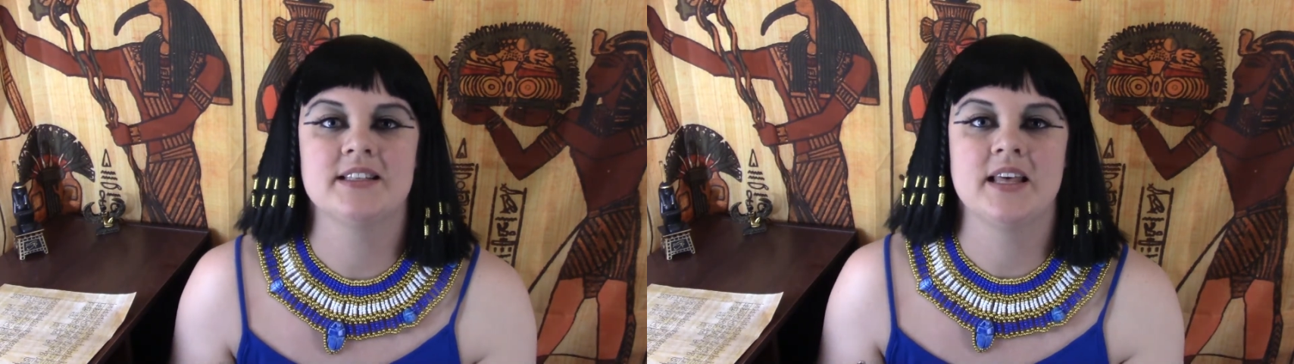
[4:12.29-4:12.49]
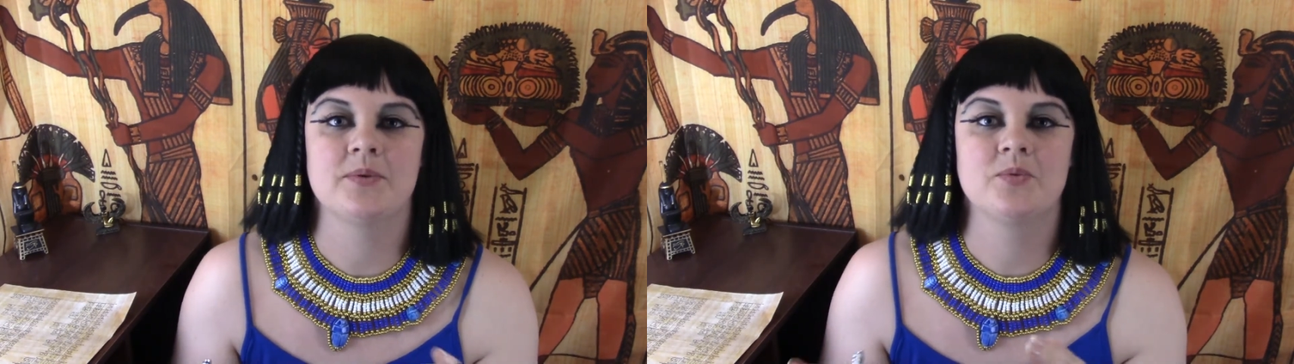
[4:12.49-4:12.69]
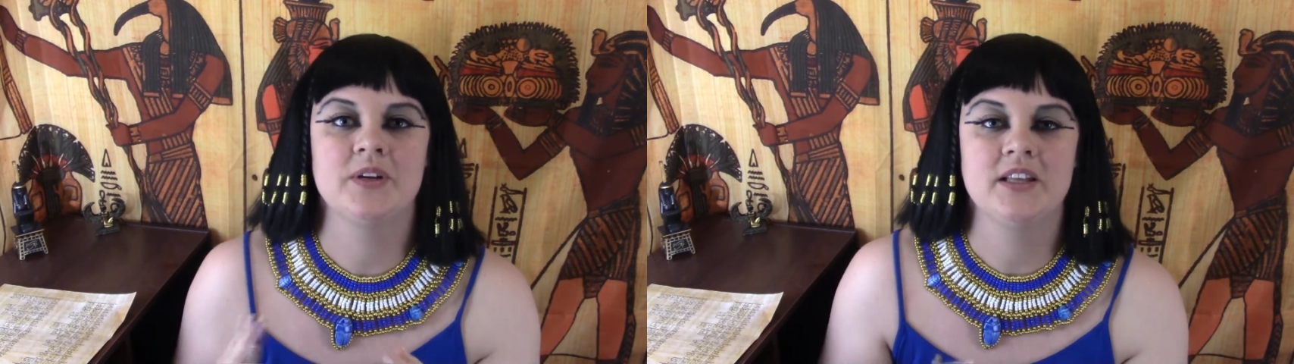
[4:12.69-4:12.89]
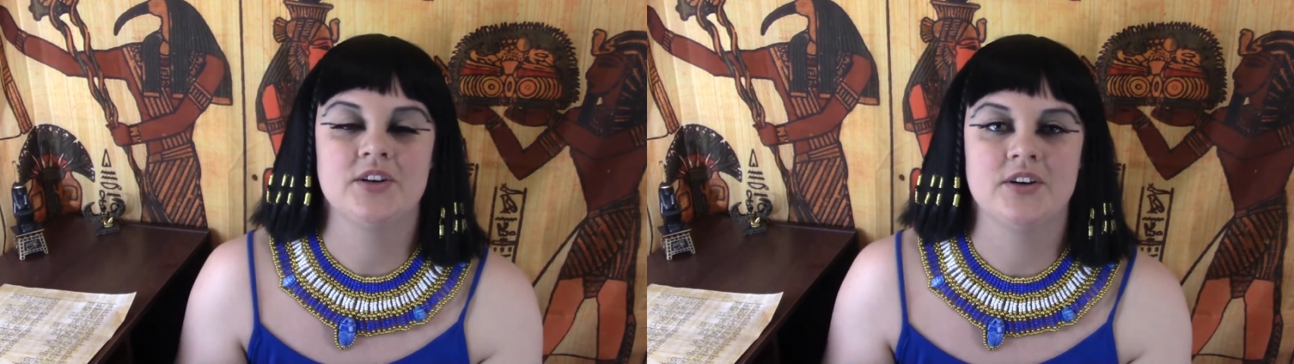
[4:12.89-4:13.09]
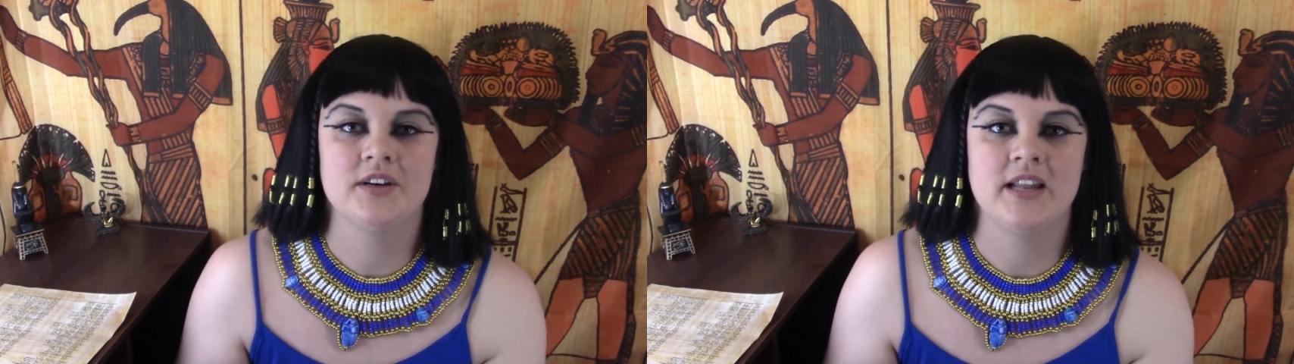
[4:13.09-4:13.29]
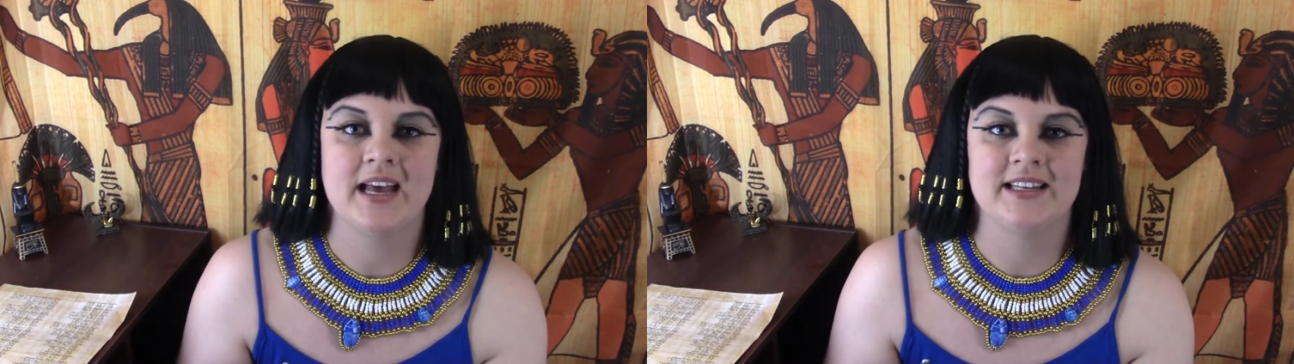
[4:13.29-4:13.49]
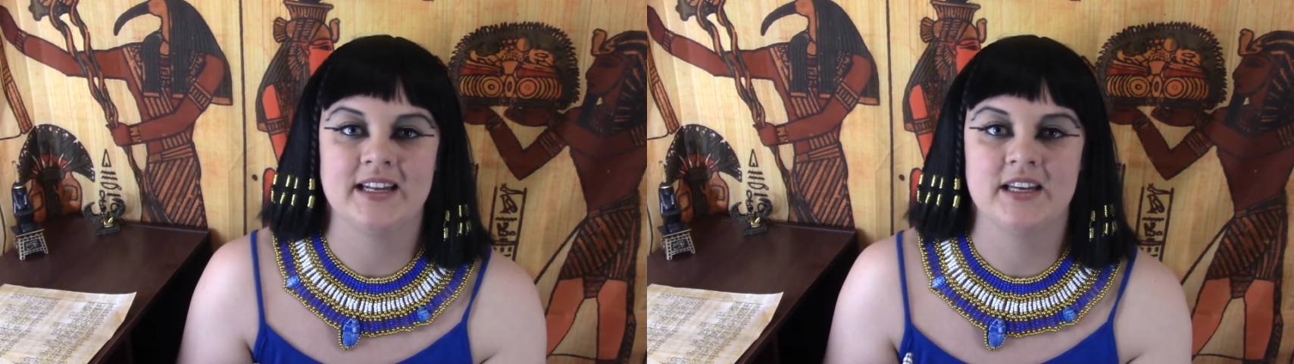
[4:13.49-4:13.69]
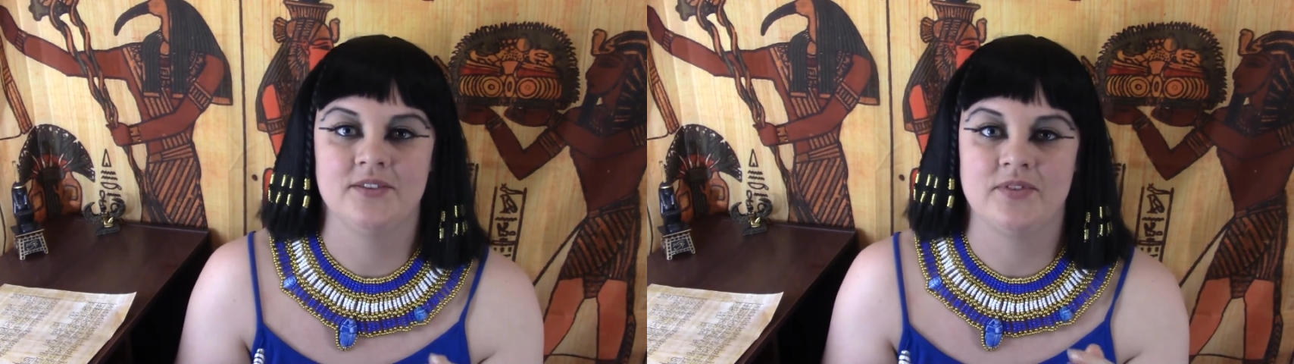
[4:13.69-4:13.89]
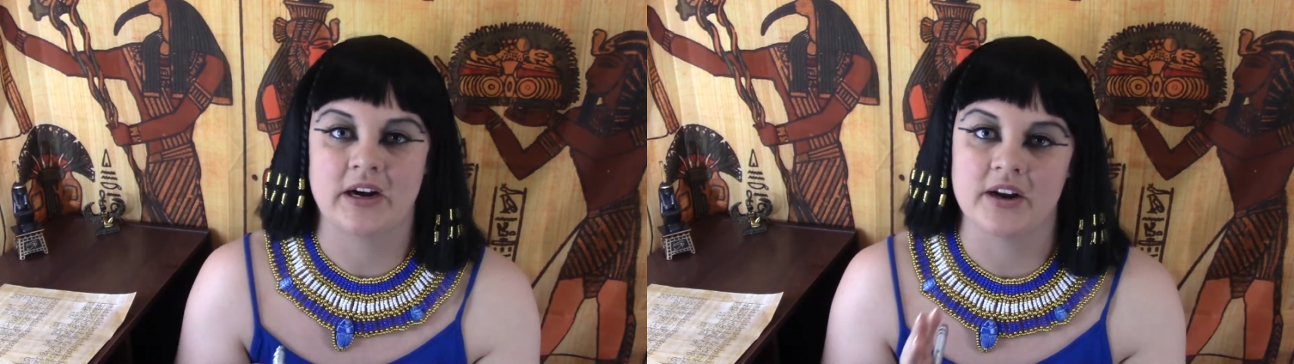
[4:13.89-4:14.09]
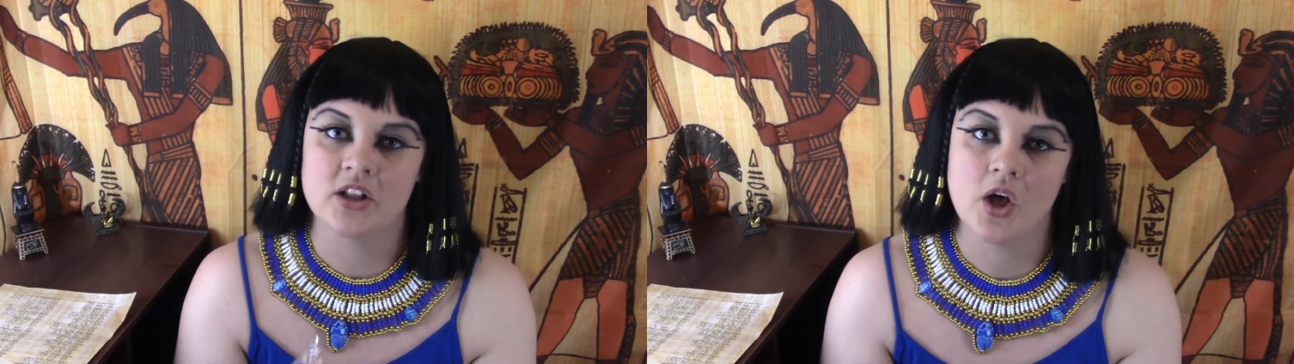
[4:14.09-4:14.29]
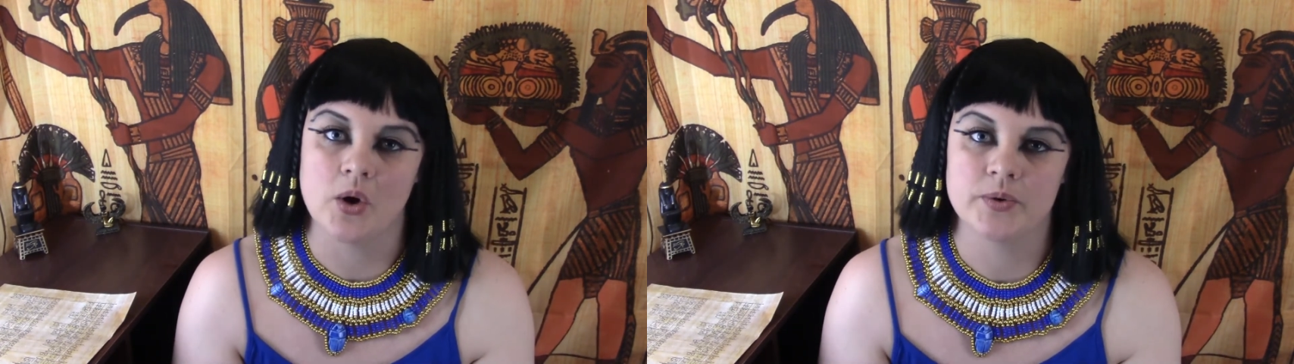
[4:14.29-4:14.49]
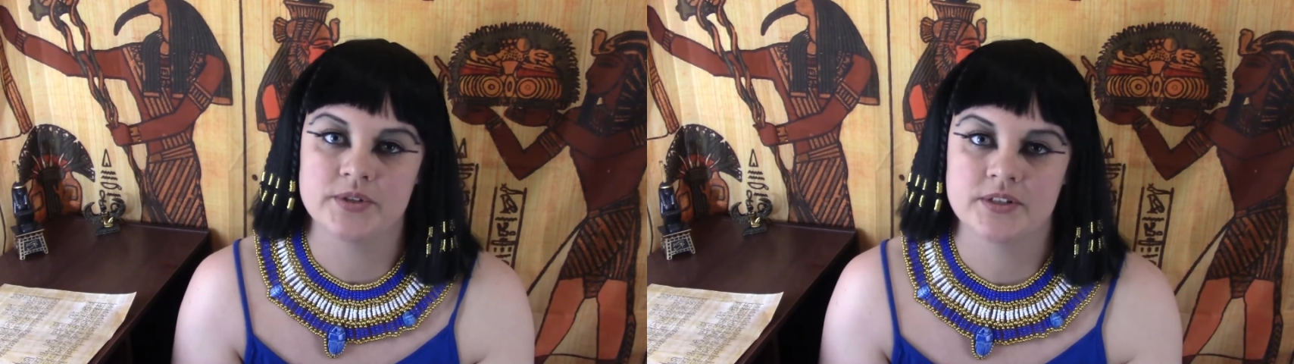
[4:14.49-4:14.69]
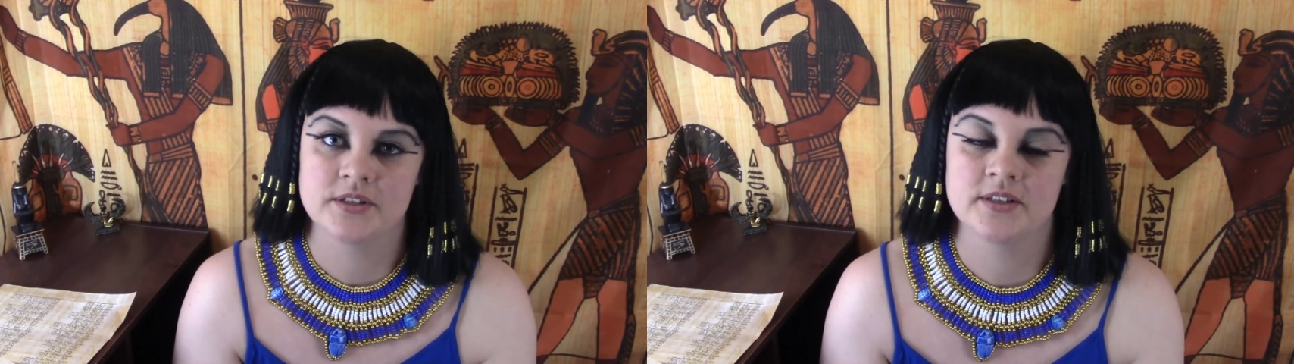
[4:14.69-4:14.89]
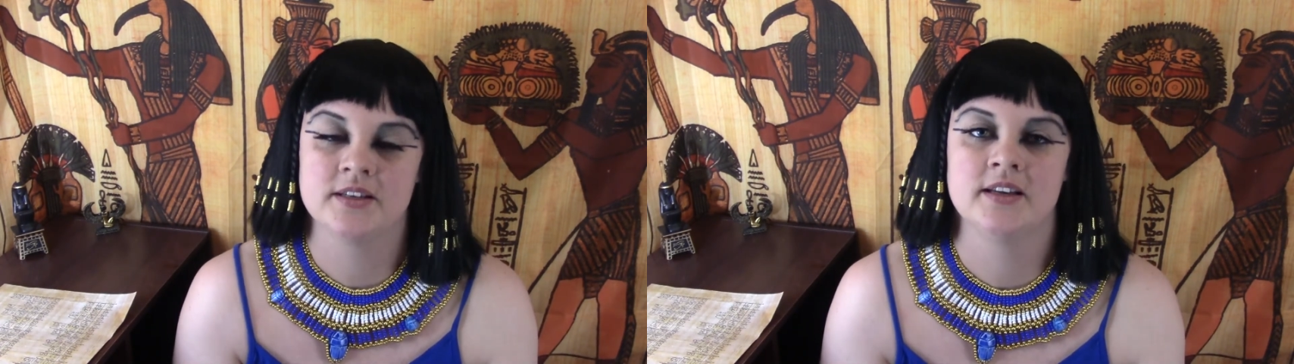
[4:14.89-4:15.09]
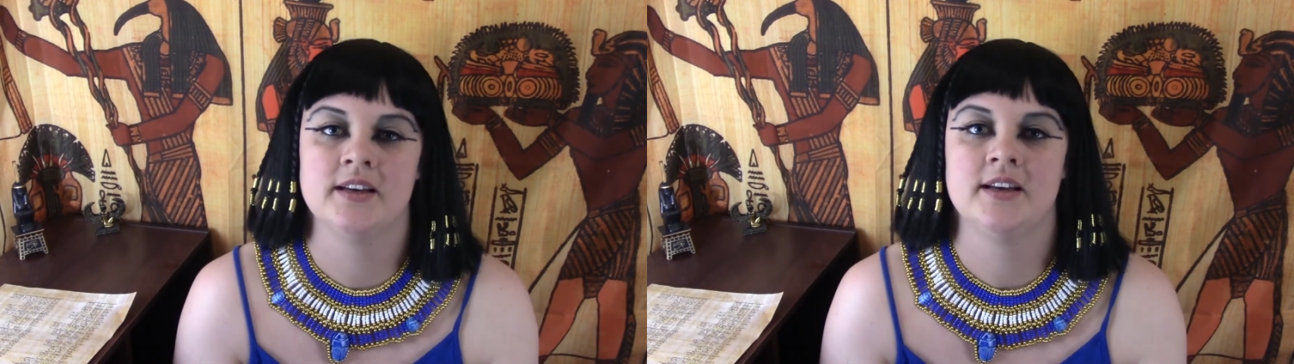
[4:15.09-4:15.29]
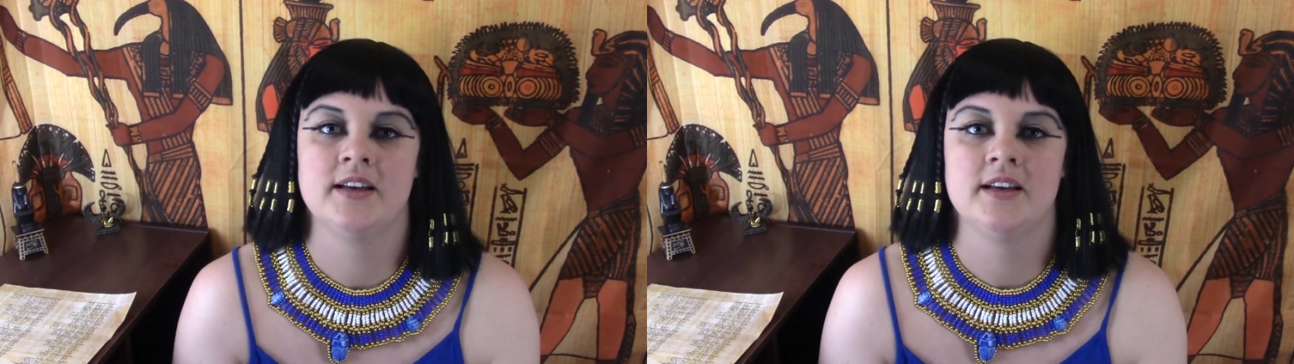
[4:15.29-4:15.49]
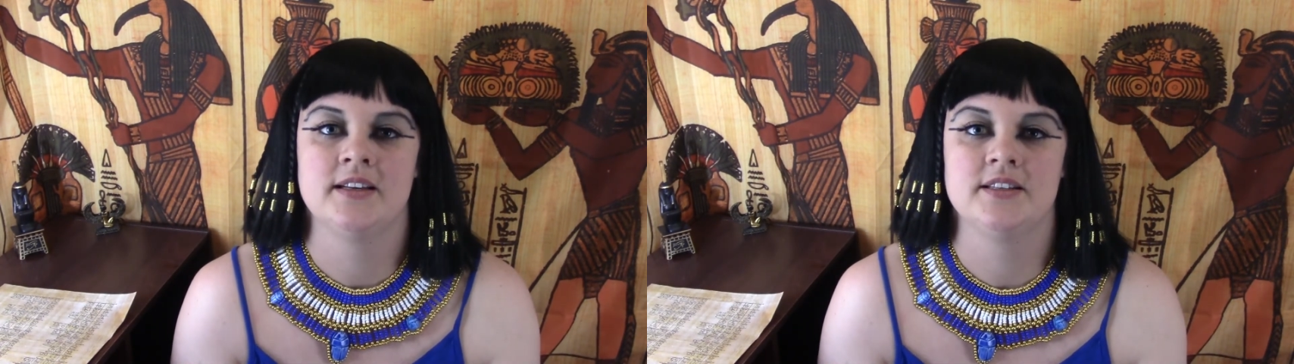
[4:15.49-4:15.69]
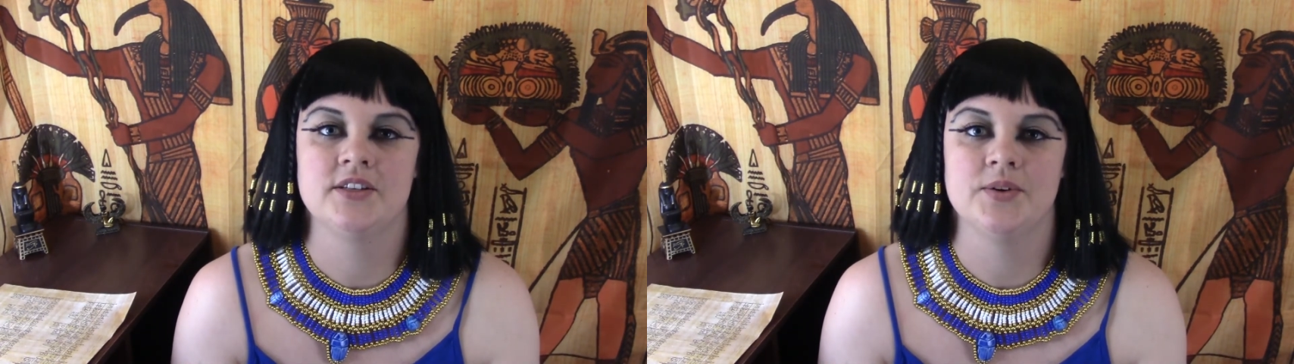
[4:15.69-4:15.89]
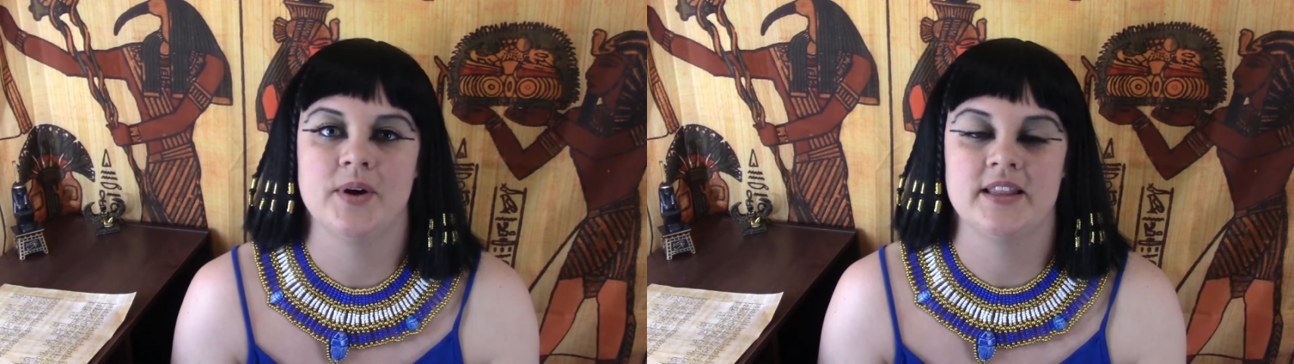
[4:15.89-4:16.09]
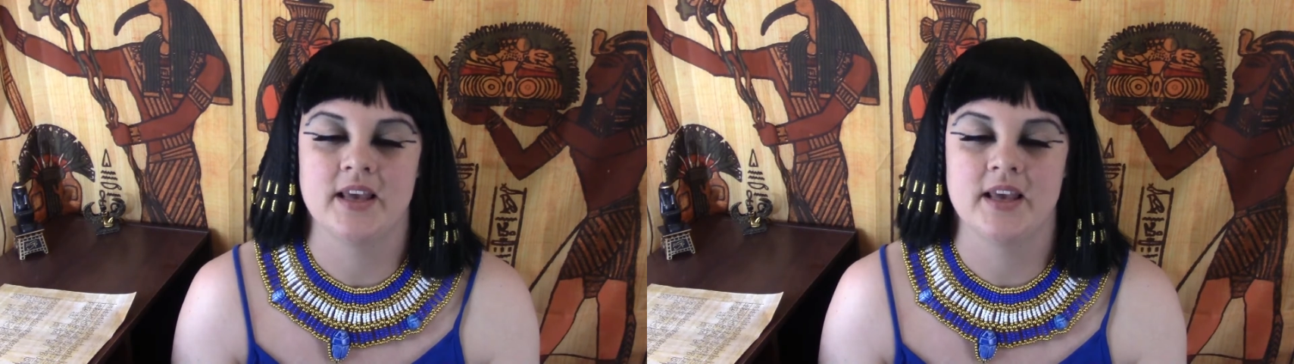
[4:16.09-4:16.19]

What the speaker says: they were really good at getting very close to it.